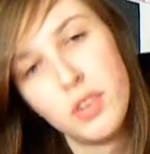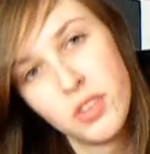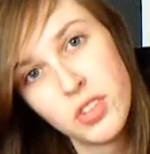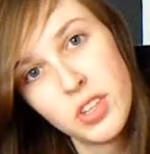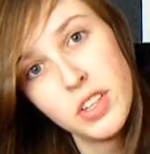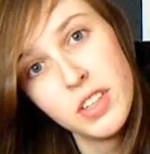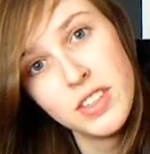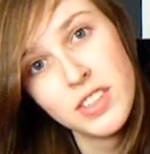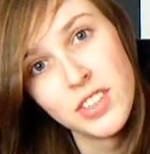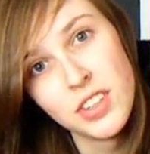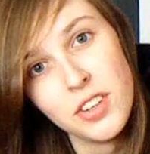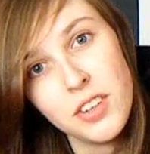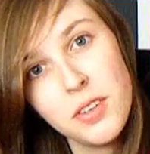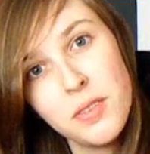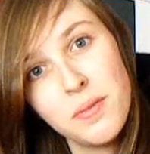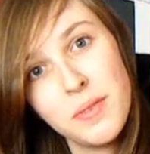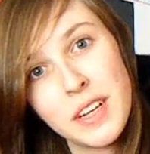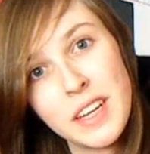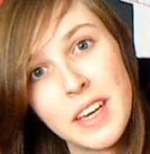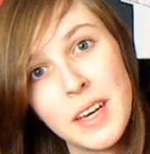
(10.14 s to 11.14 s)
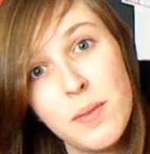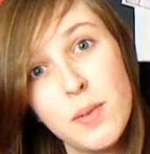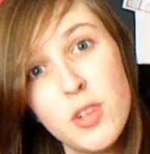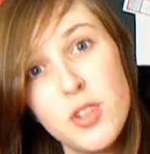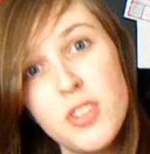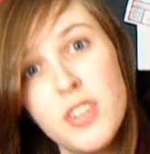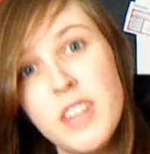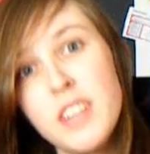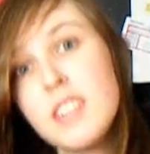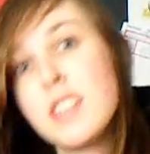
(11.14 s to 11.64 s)
But it turns out my
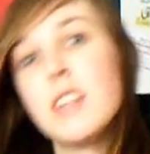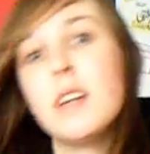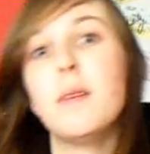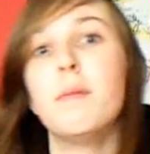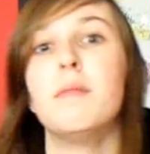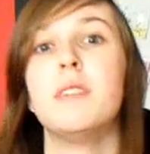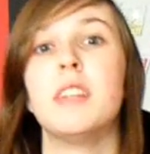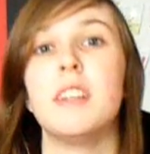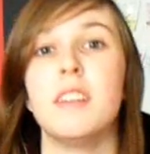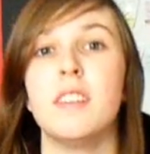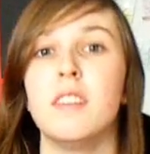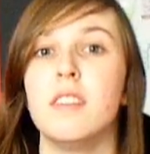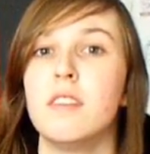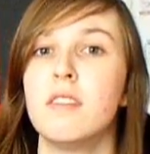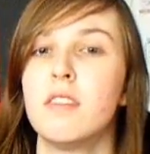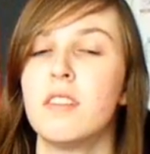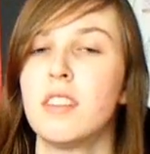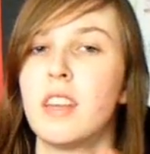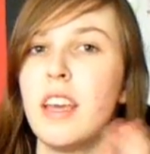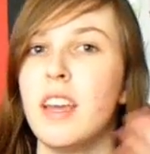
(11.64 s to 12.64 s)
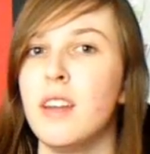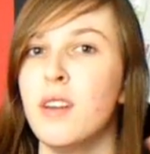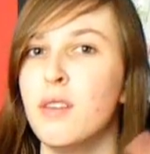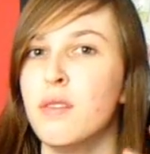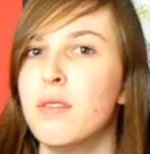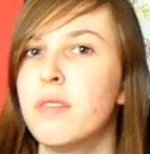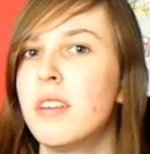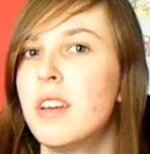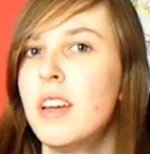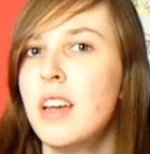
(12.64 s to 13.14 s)
chemistry exam didn't kind
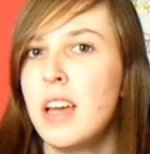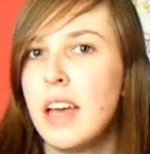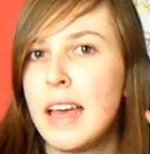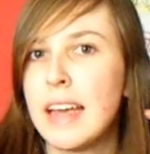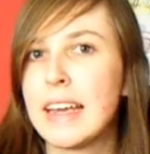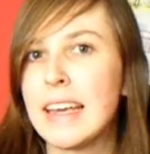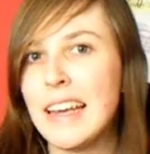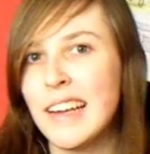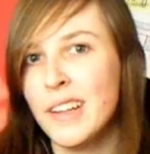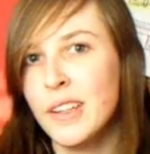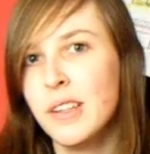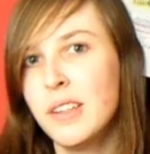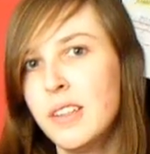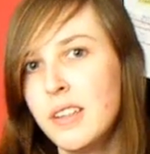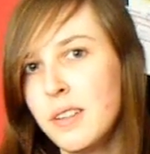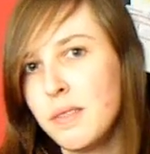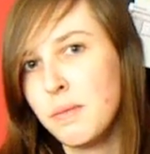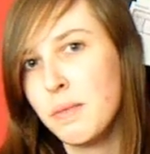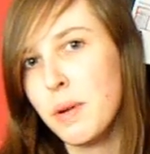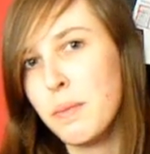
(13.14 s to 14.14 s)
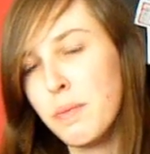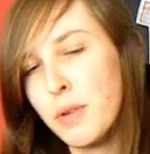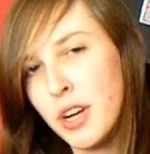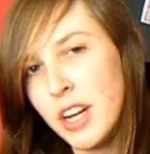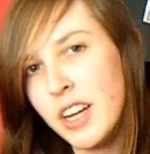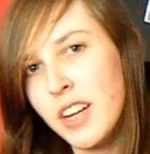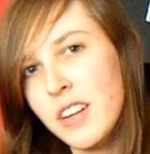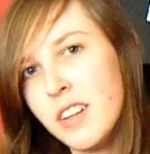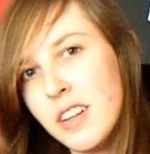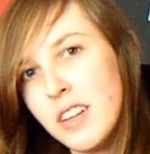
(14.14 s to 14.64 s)
of kill my
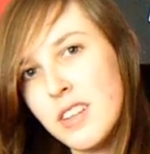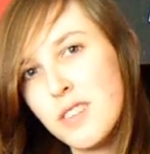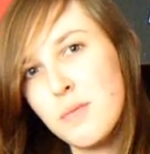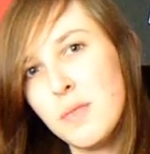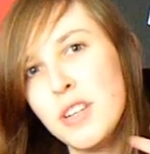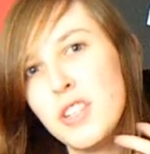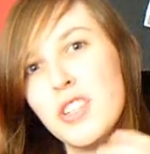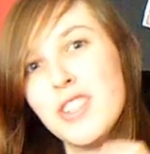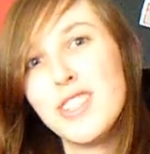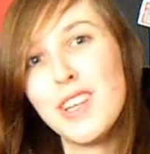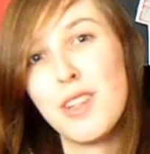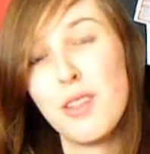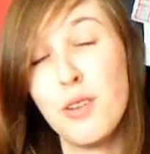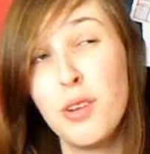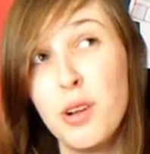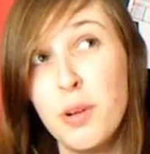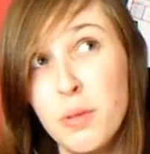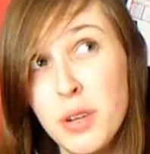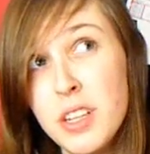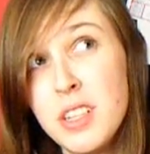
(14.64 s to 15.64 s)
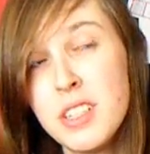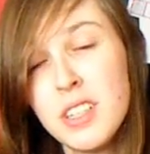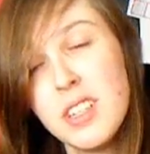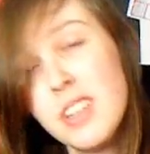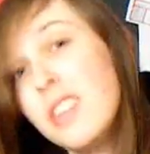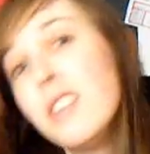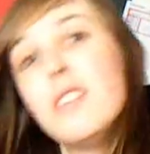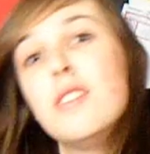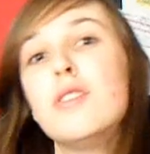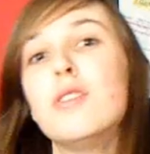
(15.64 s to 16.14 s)
brain as much as I thought it would.
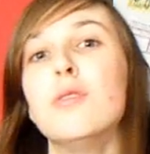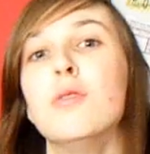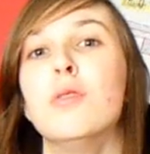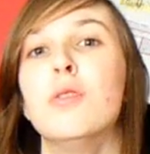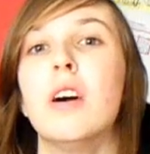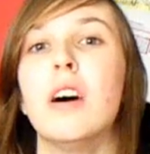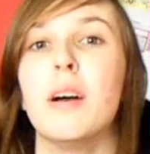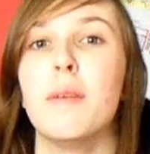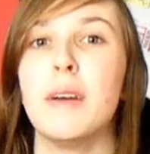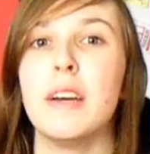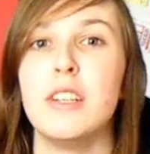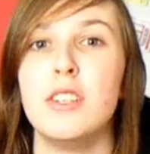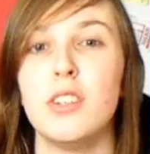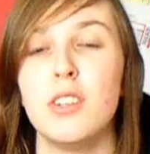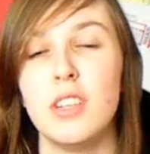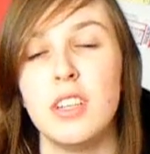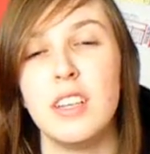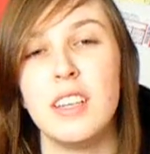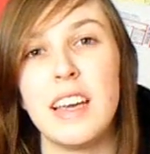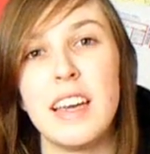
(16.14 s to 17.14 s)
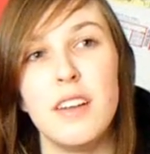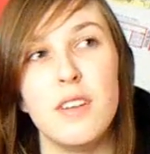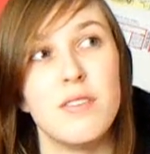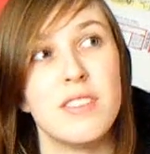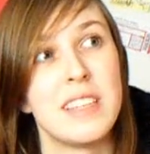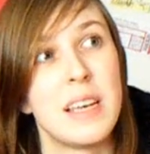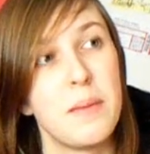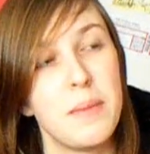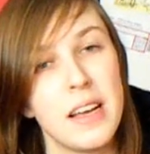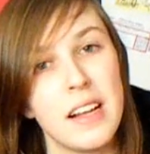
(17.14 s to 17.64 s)
So I'm actually kind
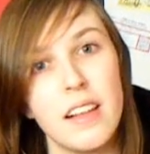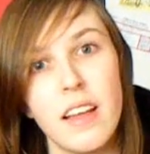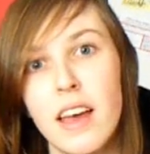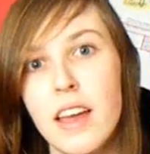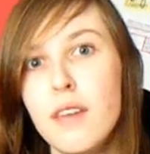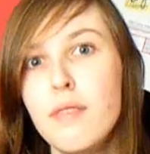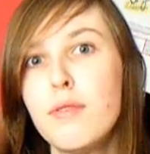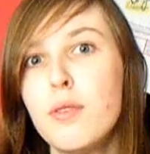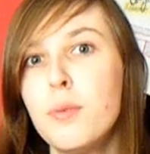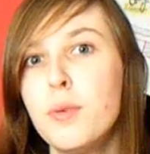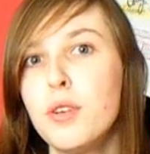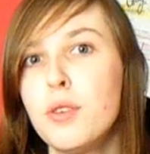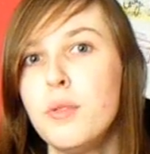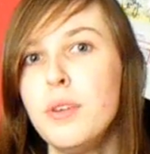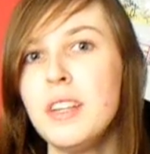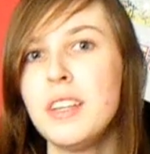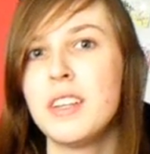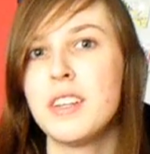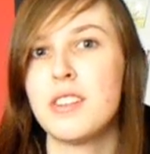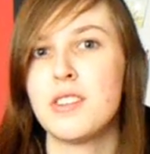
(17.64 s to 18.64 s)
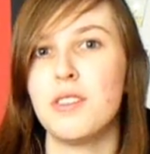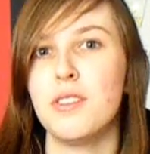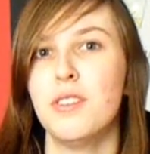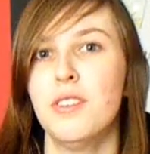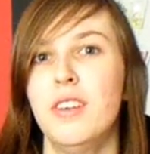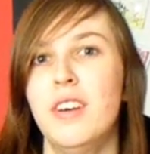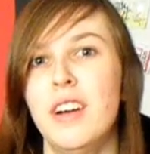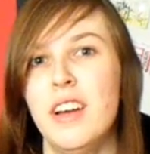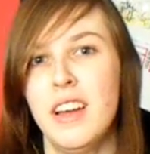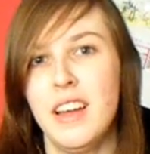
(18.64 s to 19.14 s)
of semi-alive for book week,
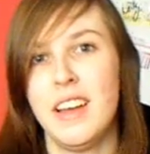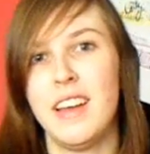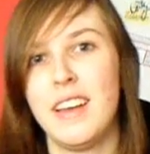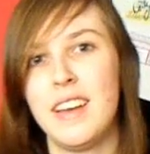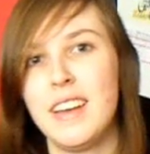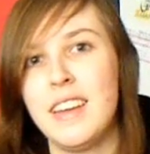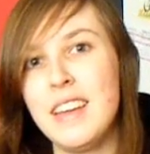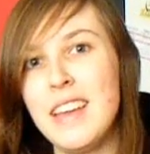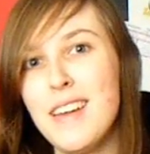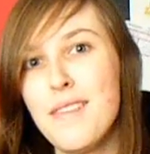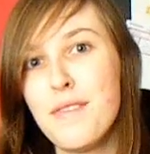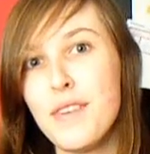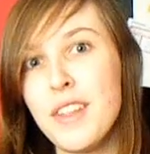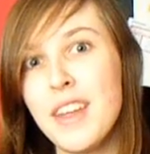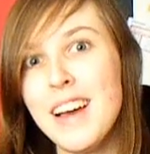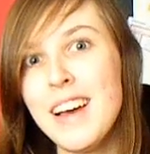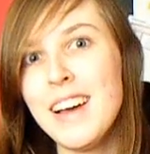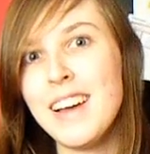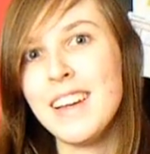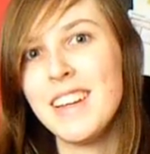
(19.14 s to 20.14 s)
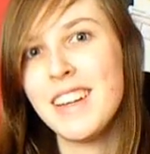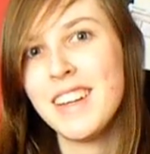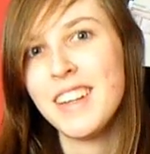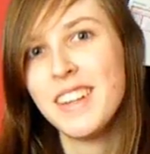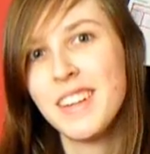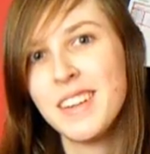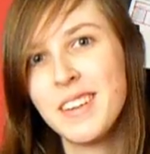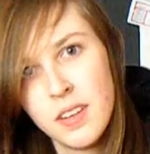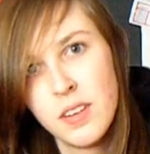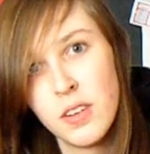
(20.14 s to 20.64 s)
so yay for that.
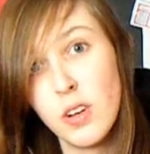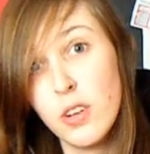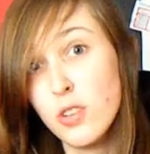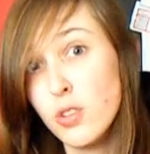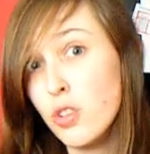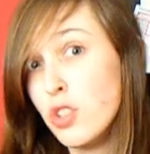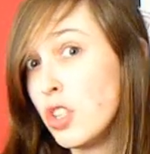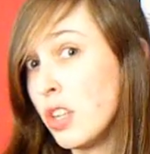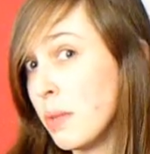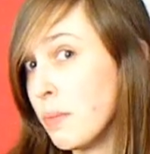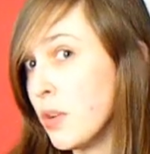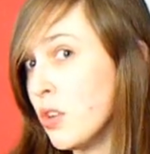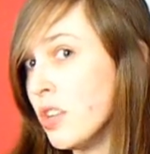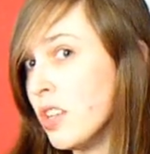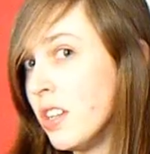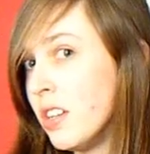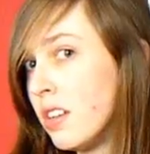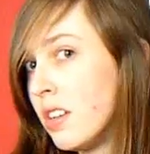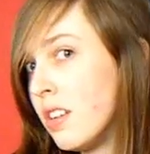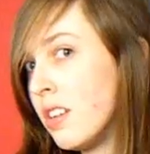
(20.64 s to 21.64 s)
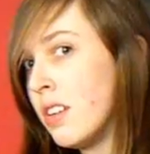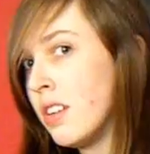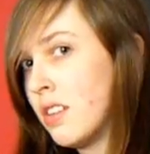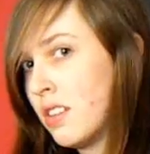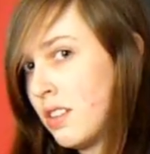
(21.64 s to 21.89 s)
Also, do you like my hoodie?